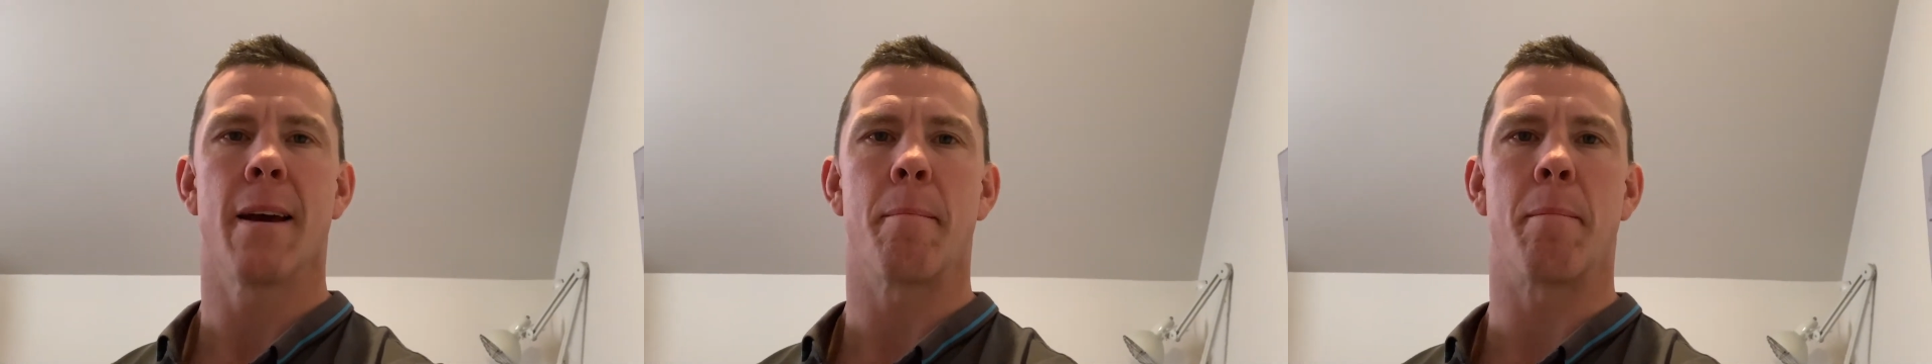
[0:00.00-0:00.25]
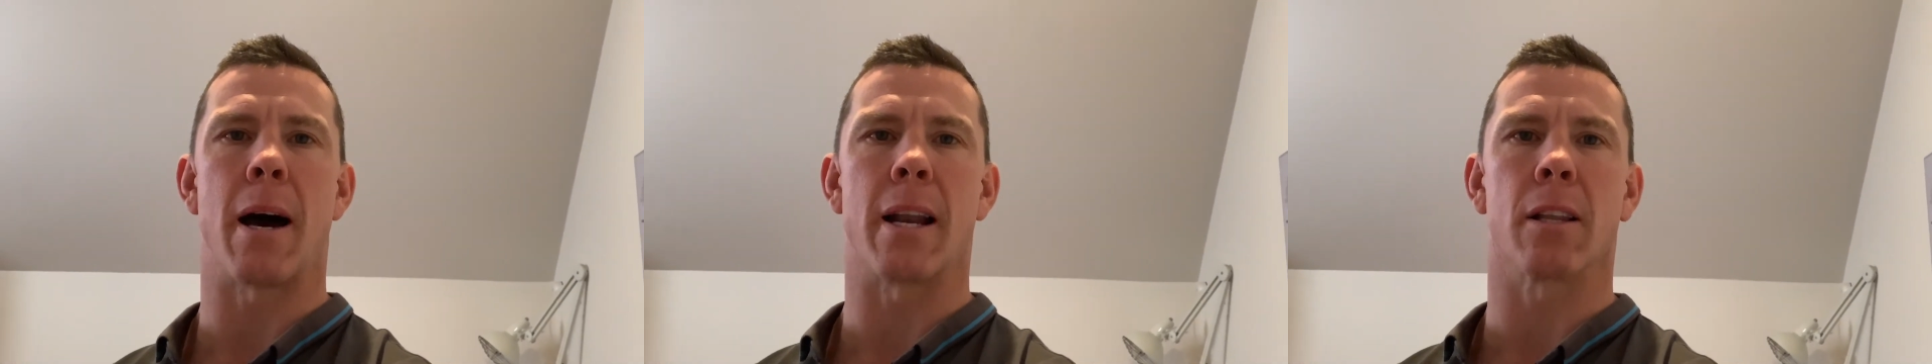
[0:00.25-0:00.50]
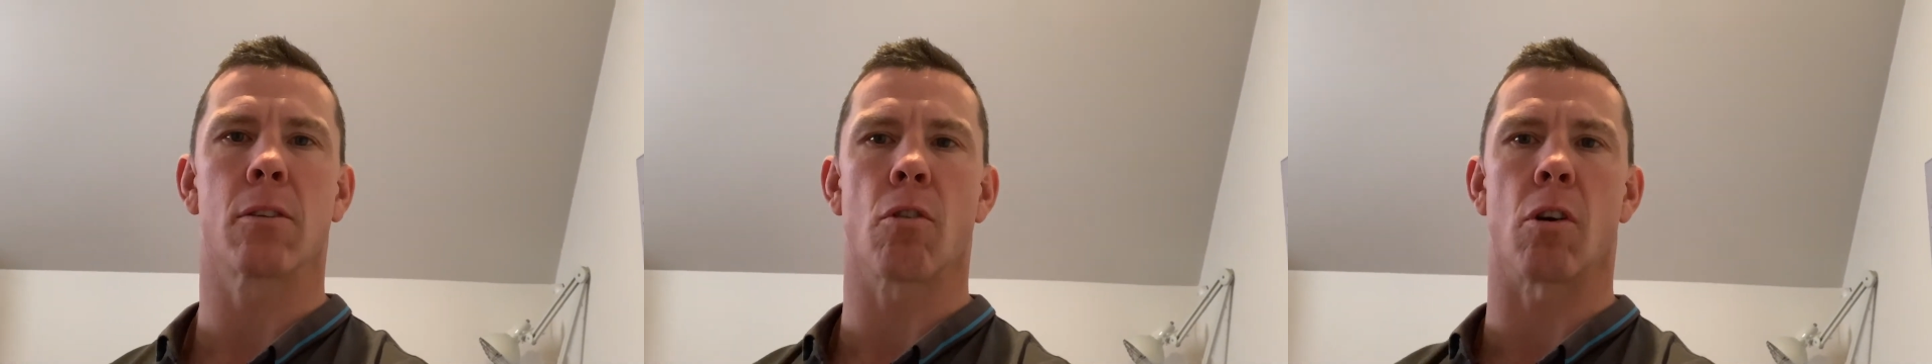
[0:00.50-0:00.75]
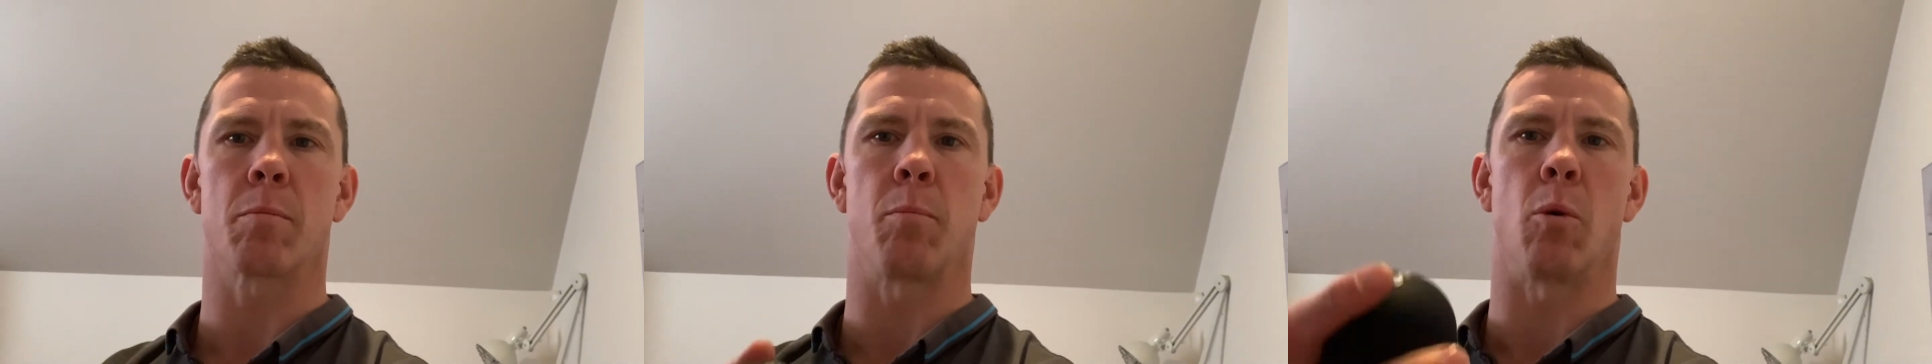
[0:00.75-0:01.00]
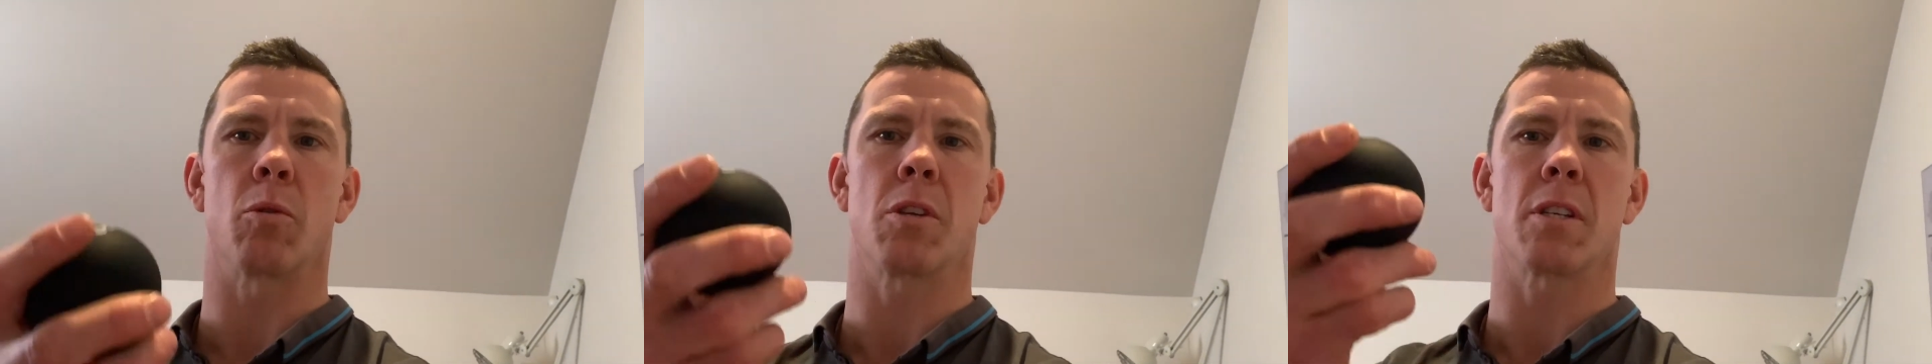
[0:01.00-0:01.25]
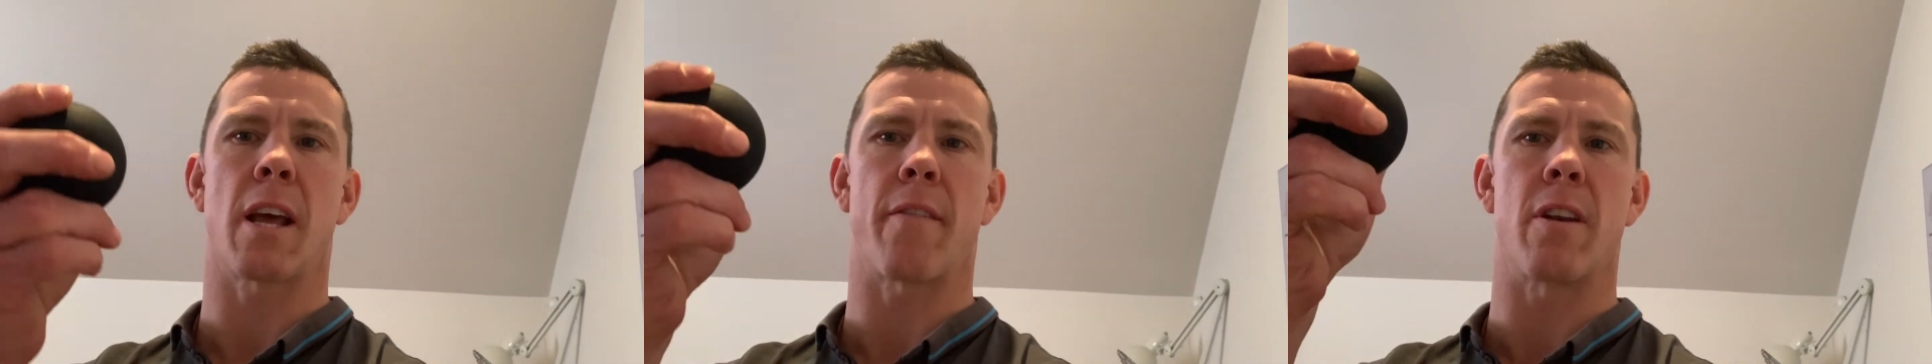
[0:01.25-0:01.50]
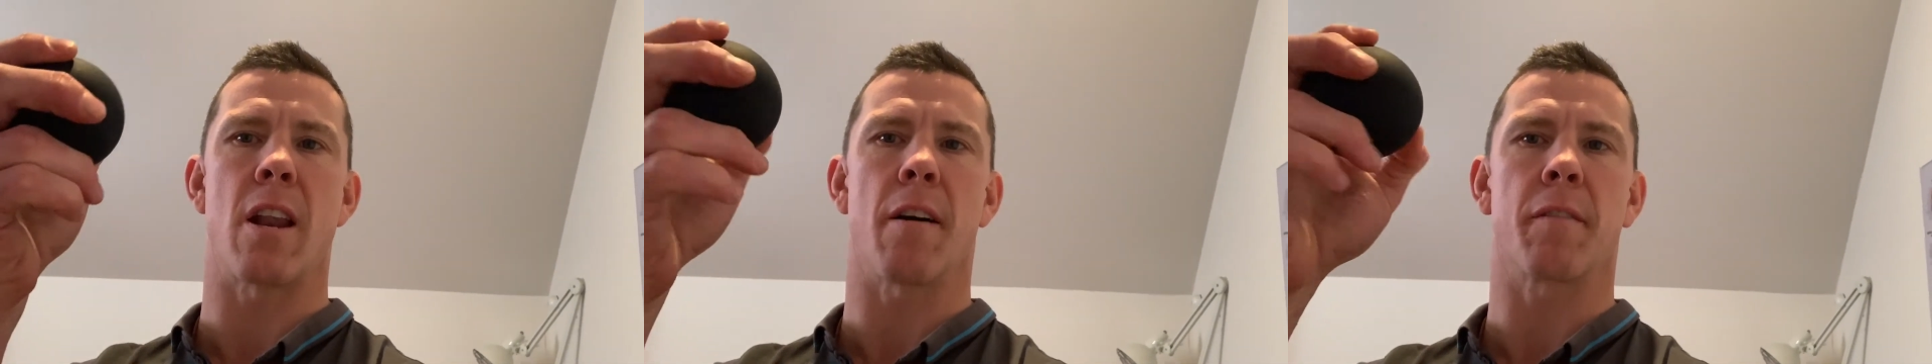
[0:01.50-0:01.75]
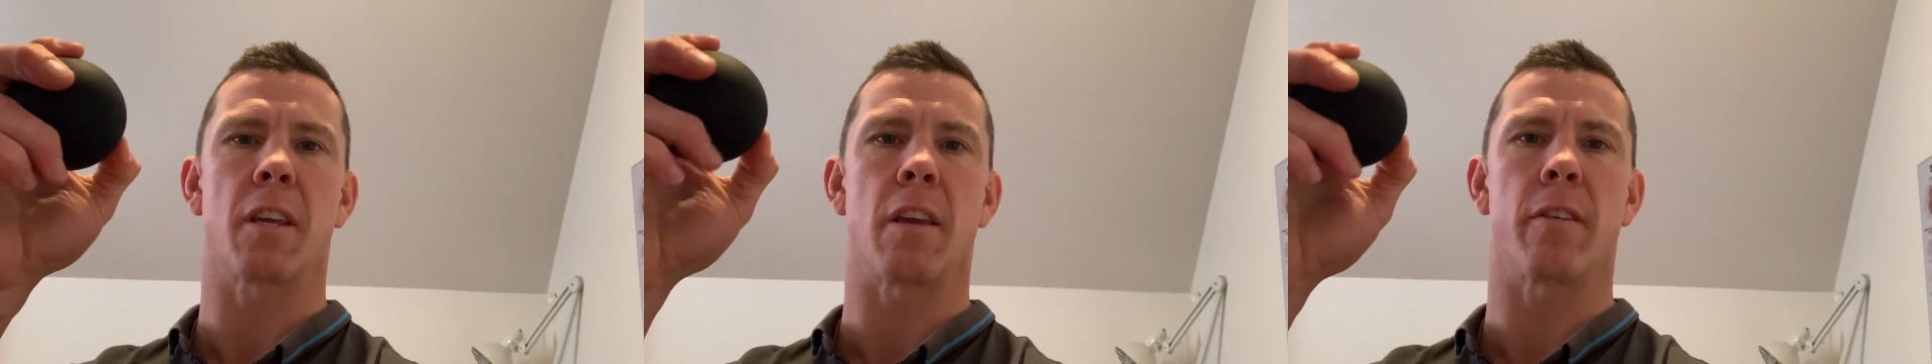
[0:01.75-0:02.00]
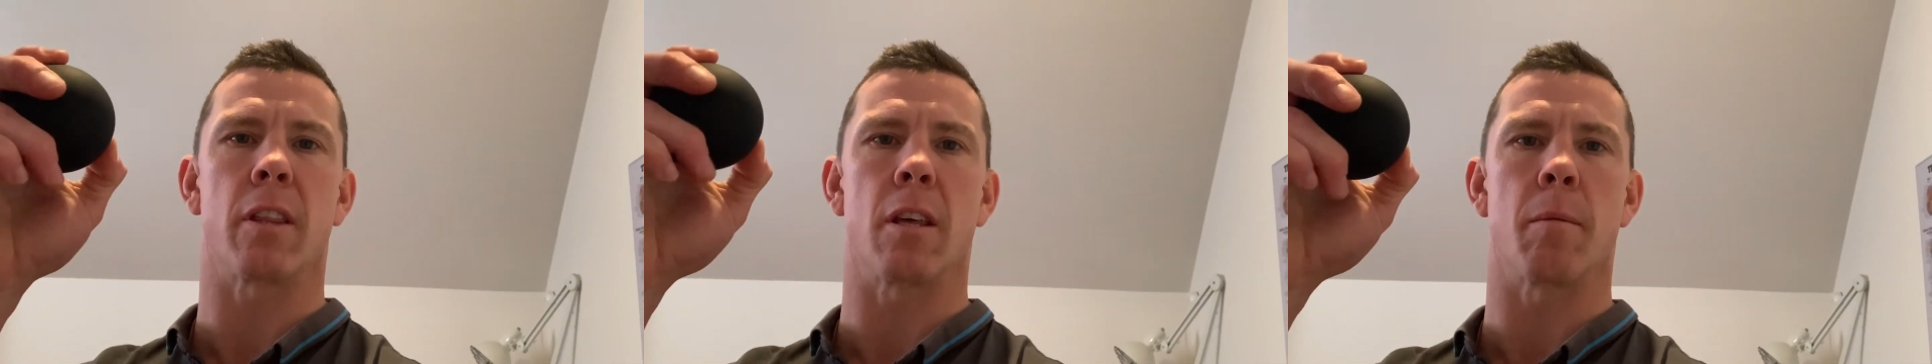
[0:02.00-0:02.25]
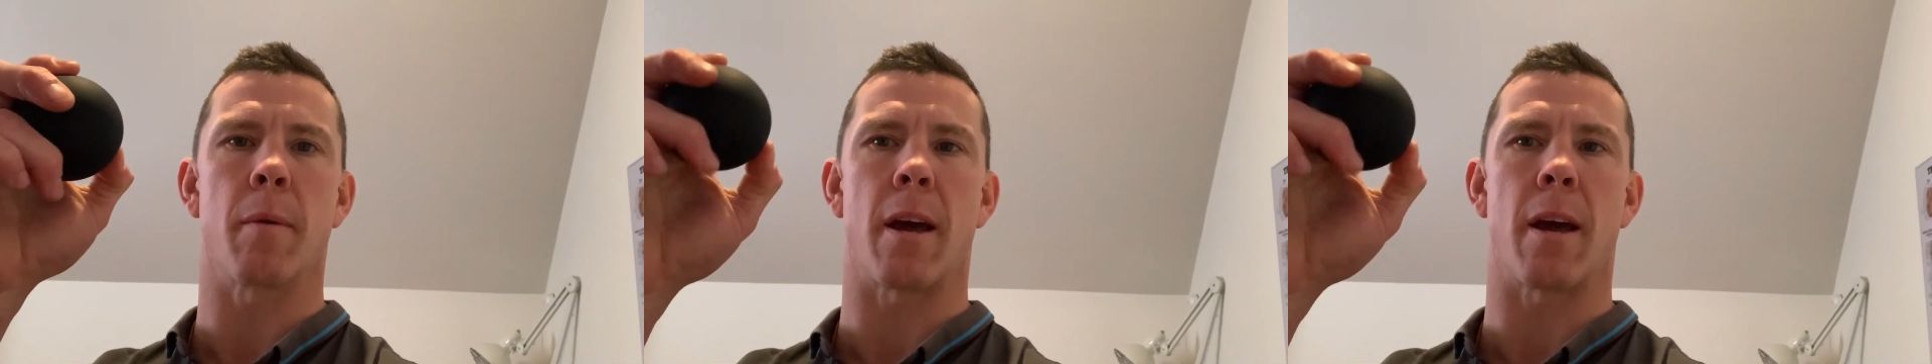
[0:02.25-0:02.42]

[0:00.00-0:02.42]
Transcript: but the cross balls just have enough give in them